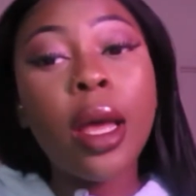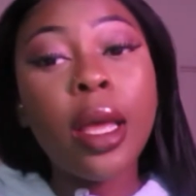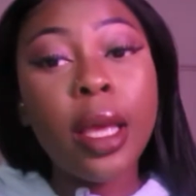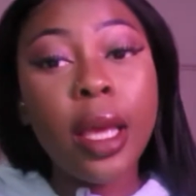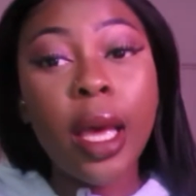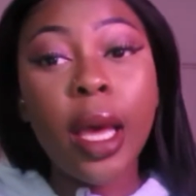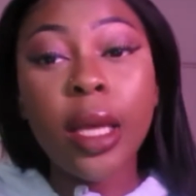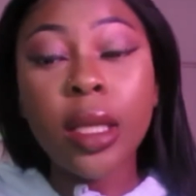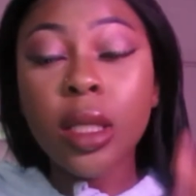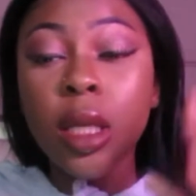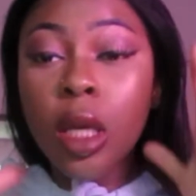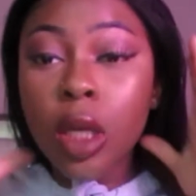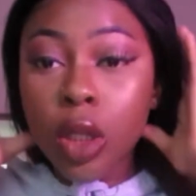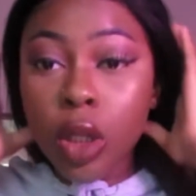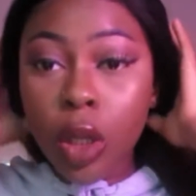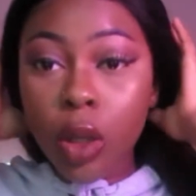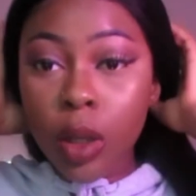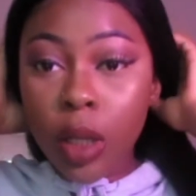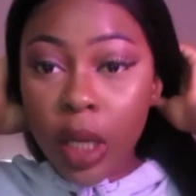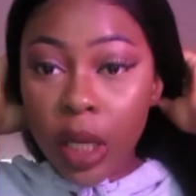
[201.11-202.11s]
Yes.
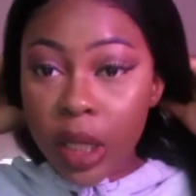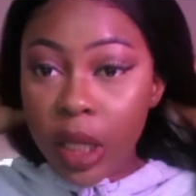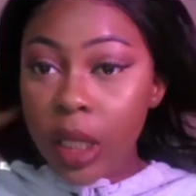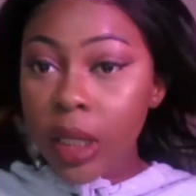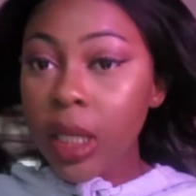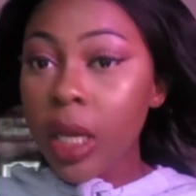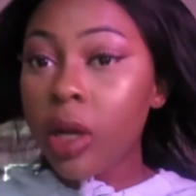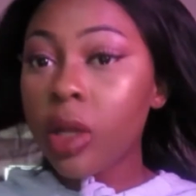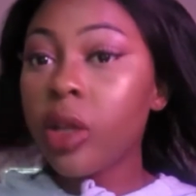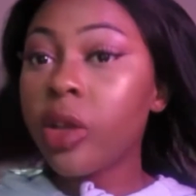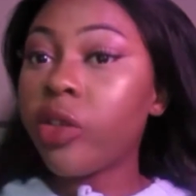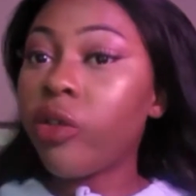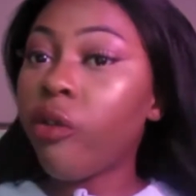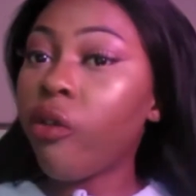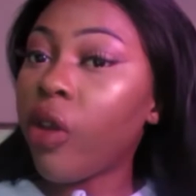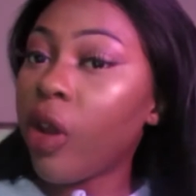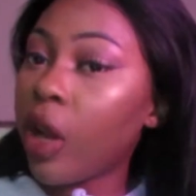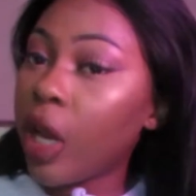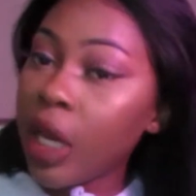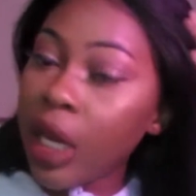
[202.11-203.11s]
So look, this hair looks
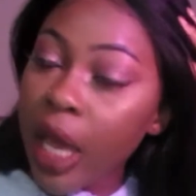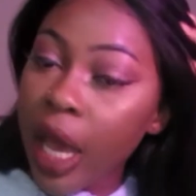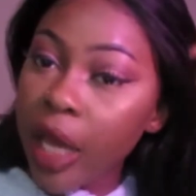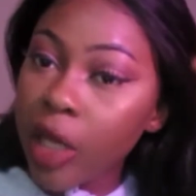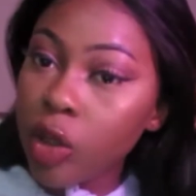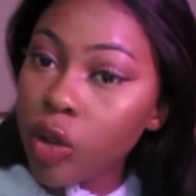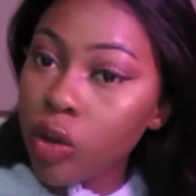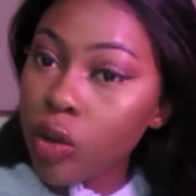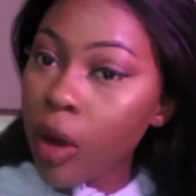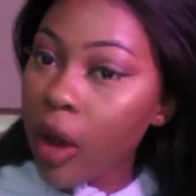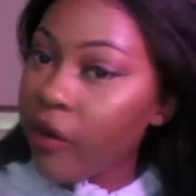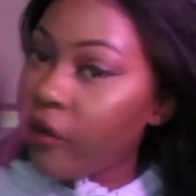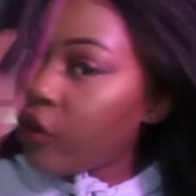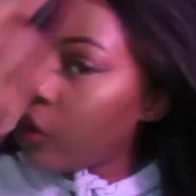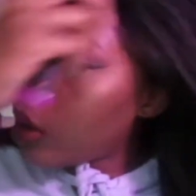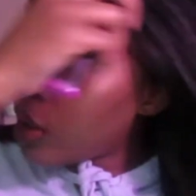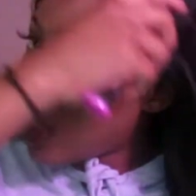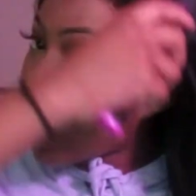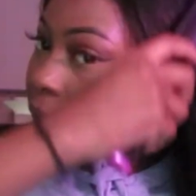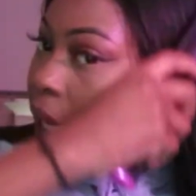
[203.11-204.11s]
very natural. I
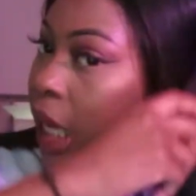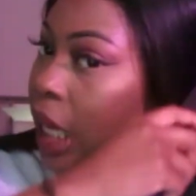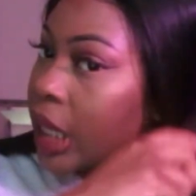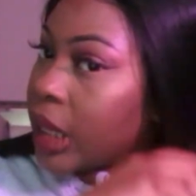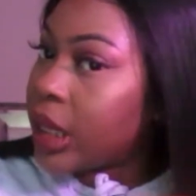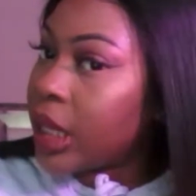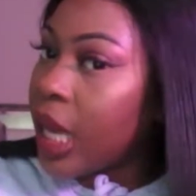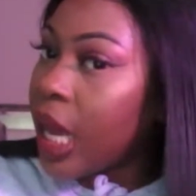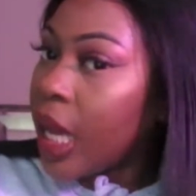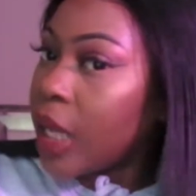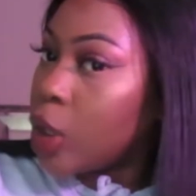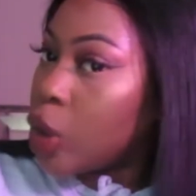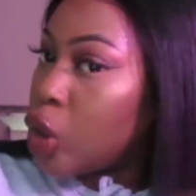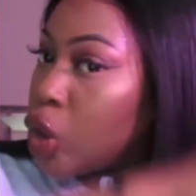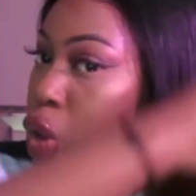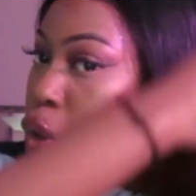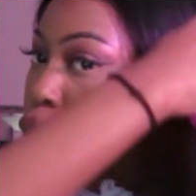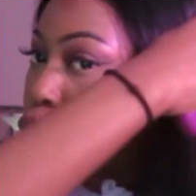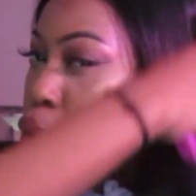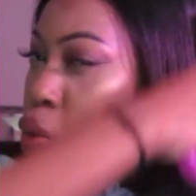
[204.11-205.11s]
feel like it's not
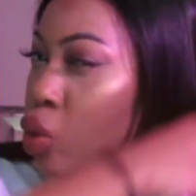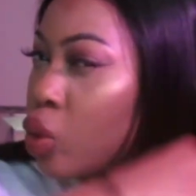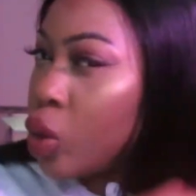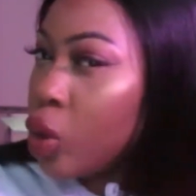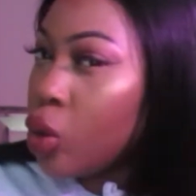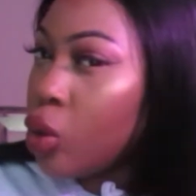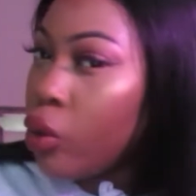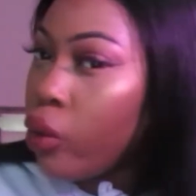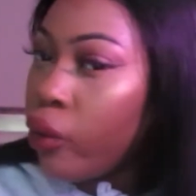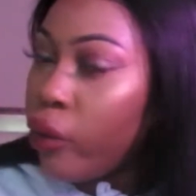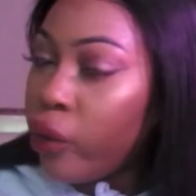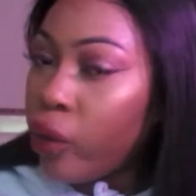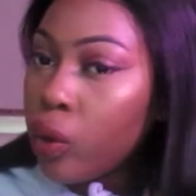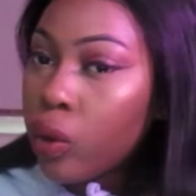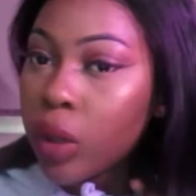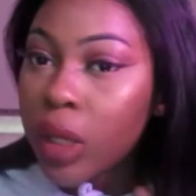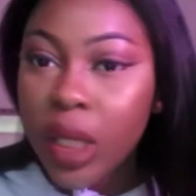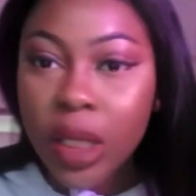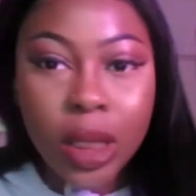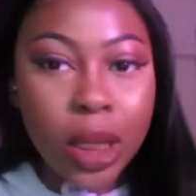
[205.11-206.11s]
too
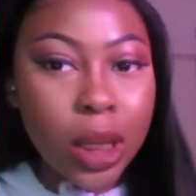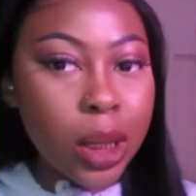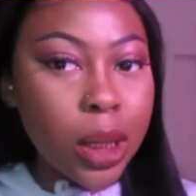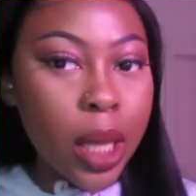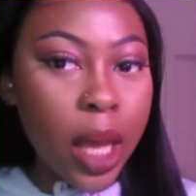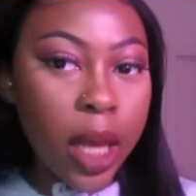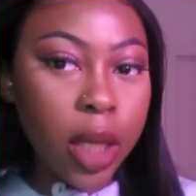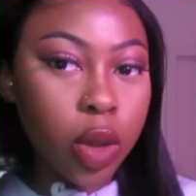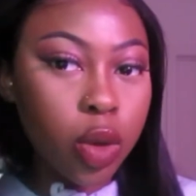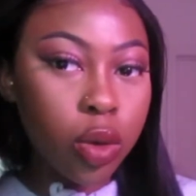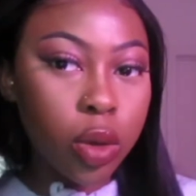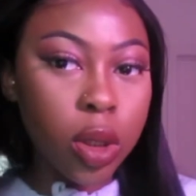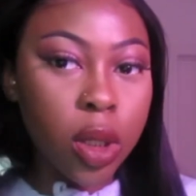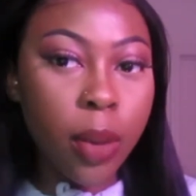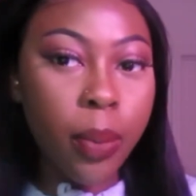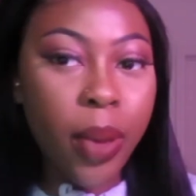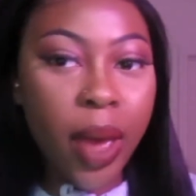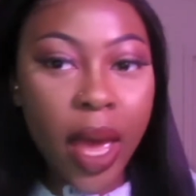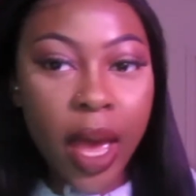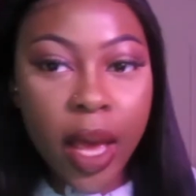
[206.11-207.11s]
full. This is natural to
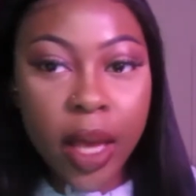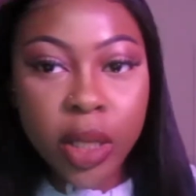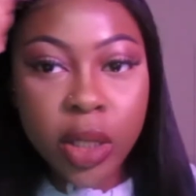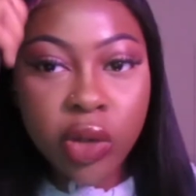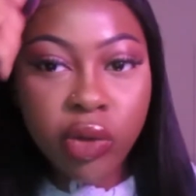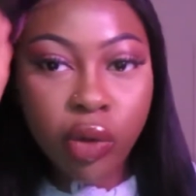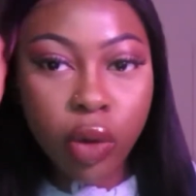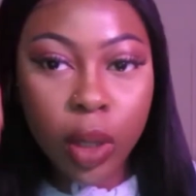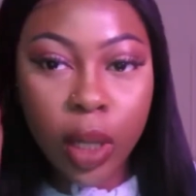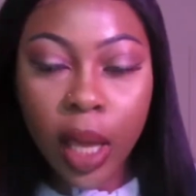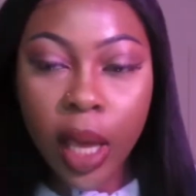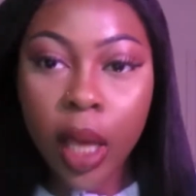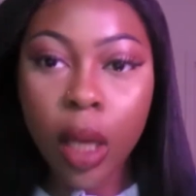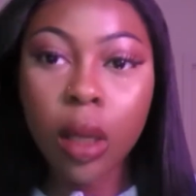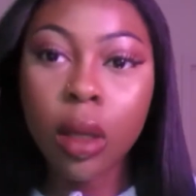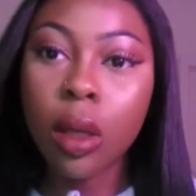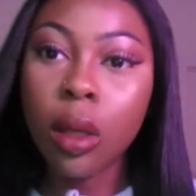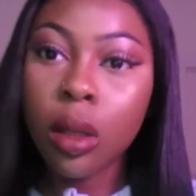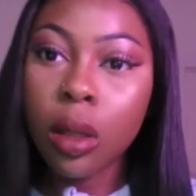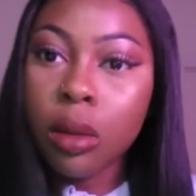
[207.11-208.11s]
pass for
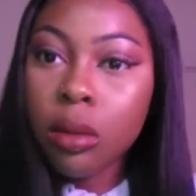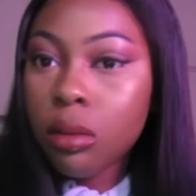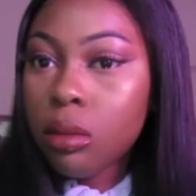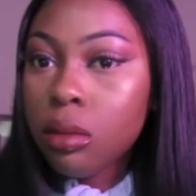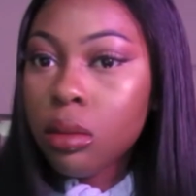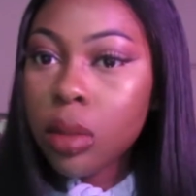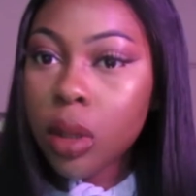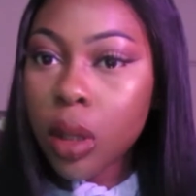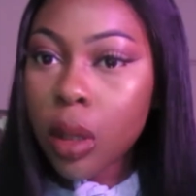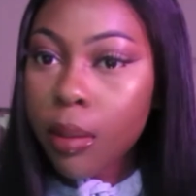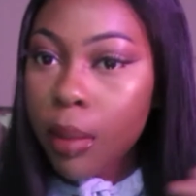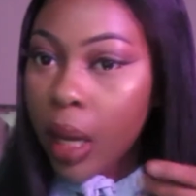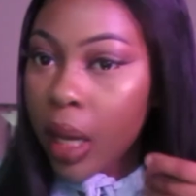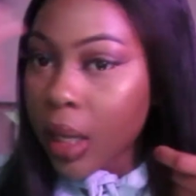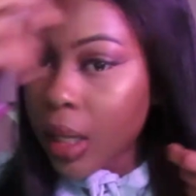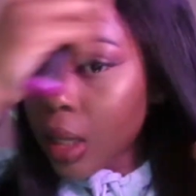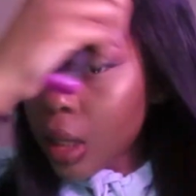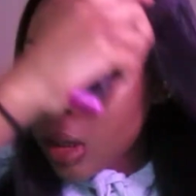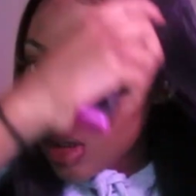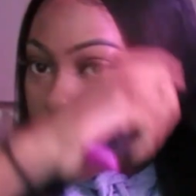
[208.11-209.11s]
like
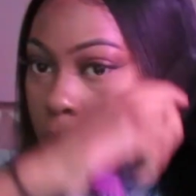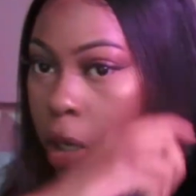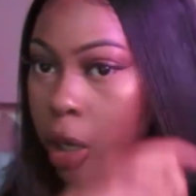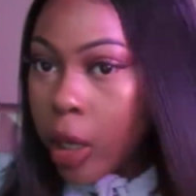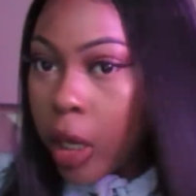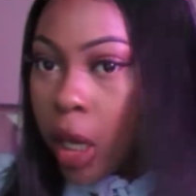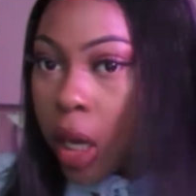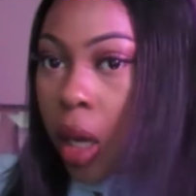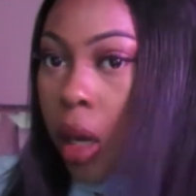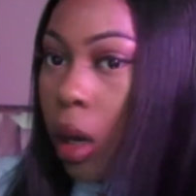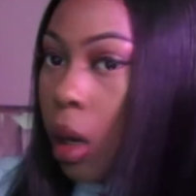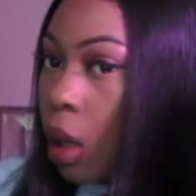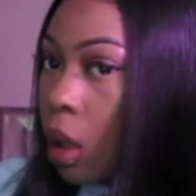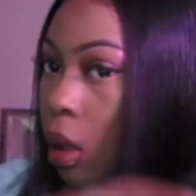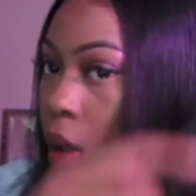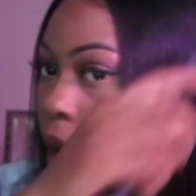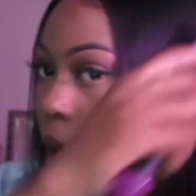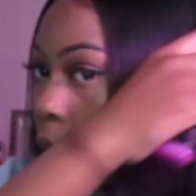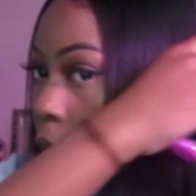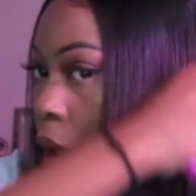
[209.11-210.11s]
somebody's hair,
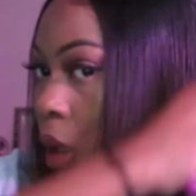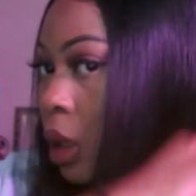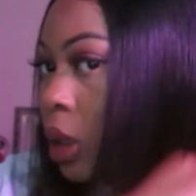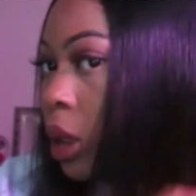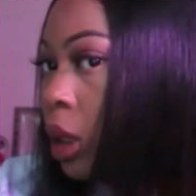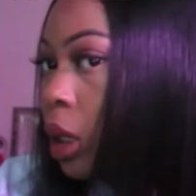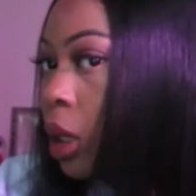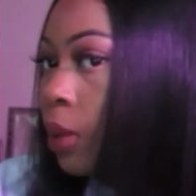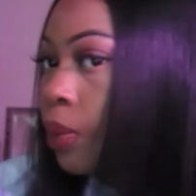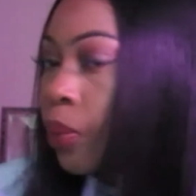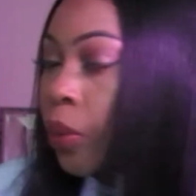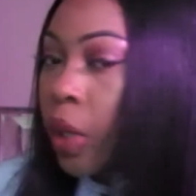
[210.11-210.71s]
honestly.